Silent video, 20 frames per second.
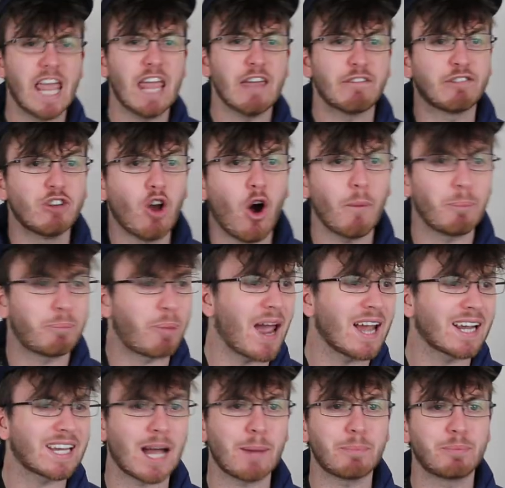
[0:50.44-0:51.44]
If not,
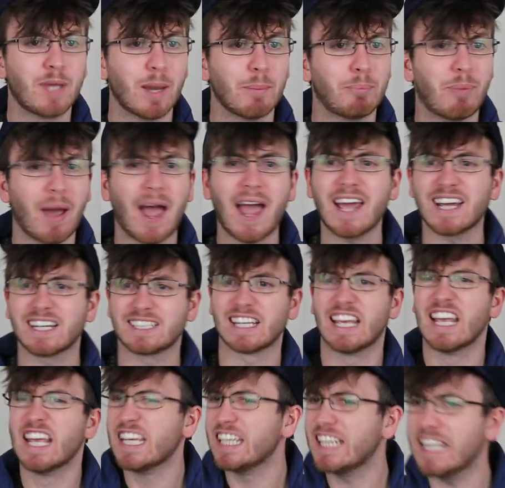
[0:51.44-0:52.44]
pack up your bags.
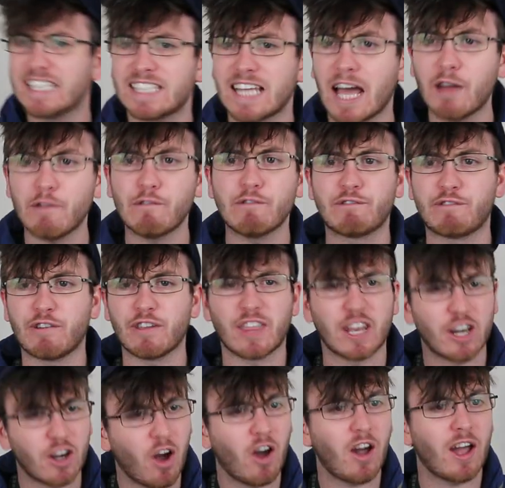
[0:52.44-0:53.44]
You're done for
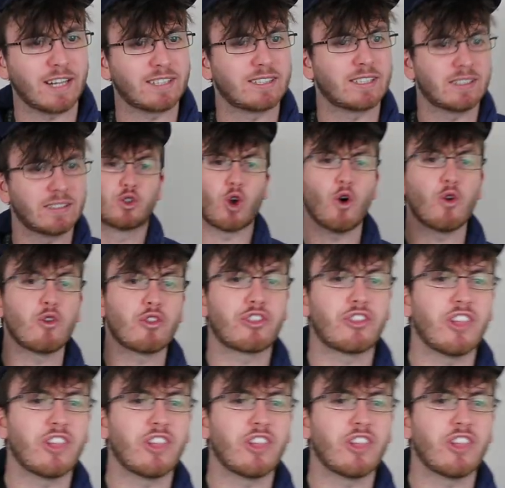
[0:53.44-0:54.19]
the night. Don't